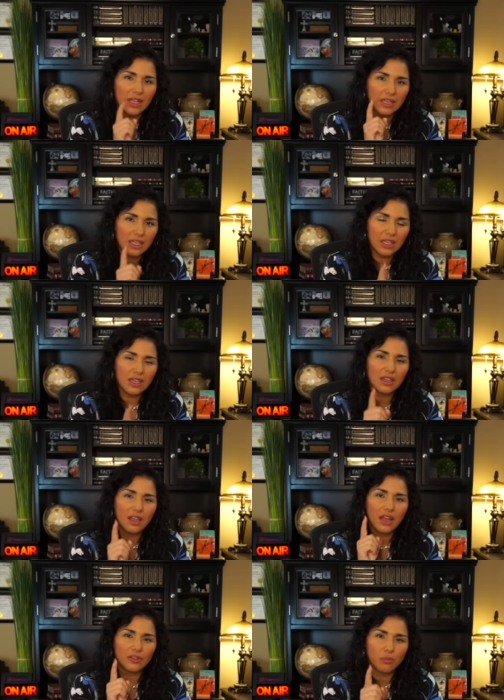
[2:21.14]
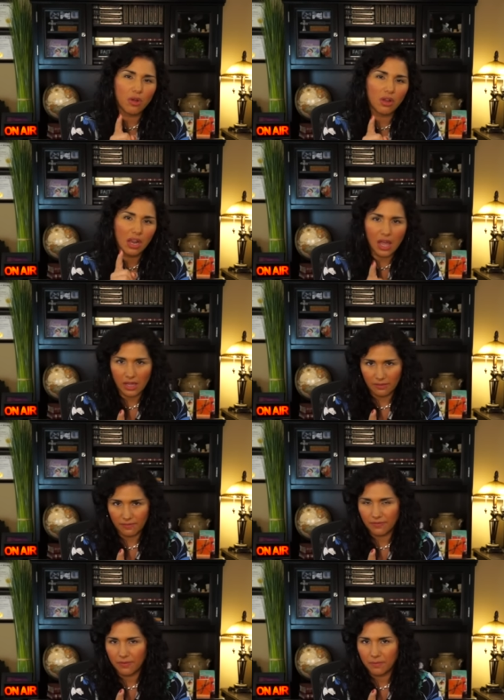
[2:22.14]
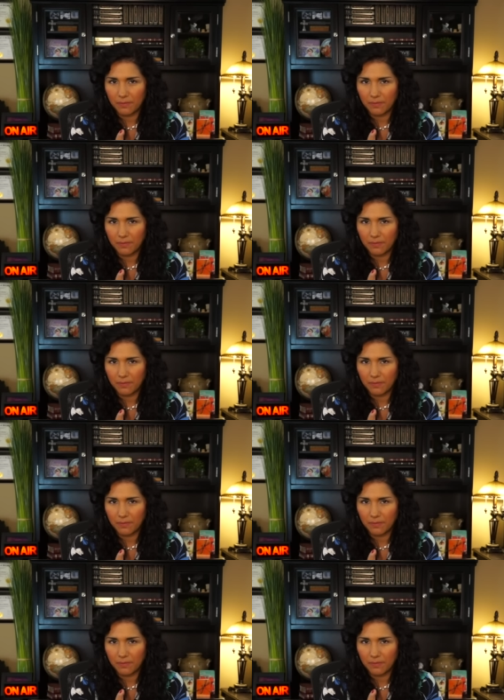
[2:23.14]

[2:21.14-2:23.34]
And He has brought life.